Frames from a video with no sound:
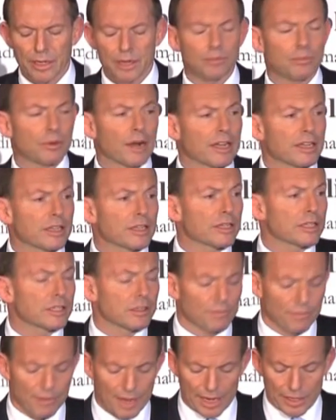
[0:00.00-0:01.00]
prejudice a
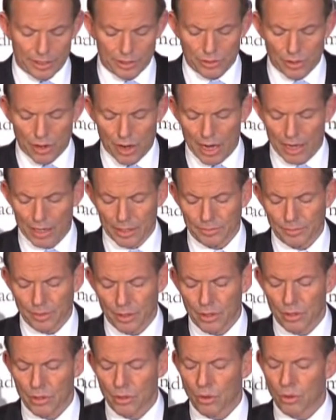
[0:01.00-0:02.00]
fair trial,
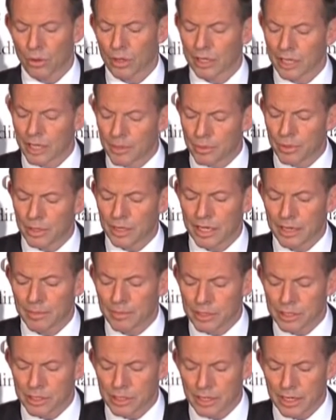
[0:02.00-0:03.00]
or deliberately
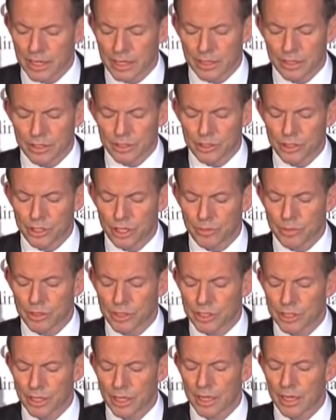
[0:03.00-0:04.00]
mislead
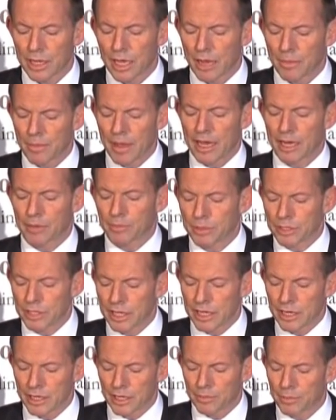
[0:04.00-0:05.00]
consumers about a
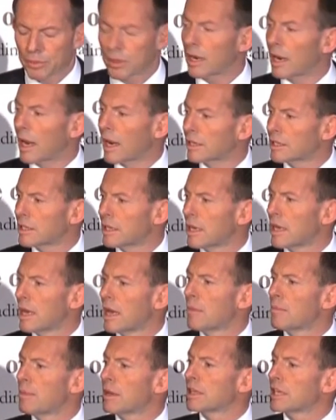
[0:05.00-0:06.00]
particular product.
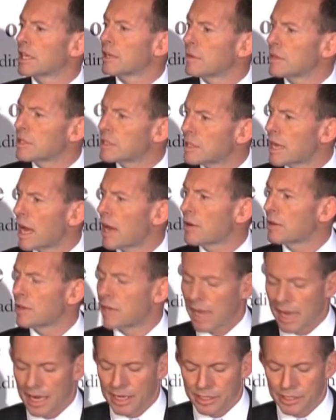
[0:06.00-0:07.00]
But there is no
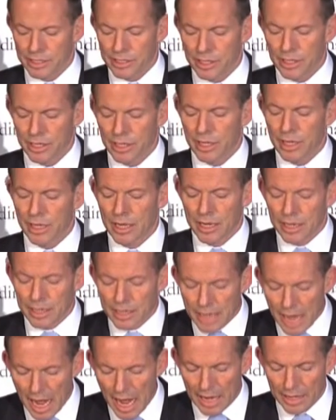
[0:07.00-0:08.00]
case,
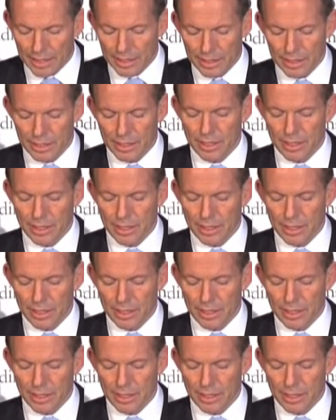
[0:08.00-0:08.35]
none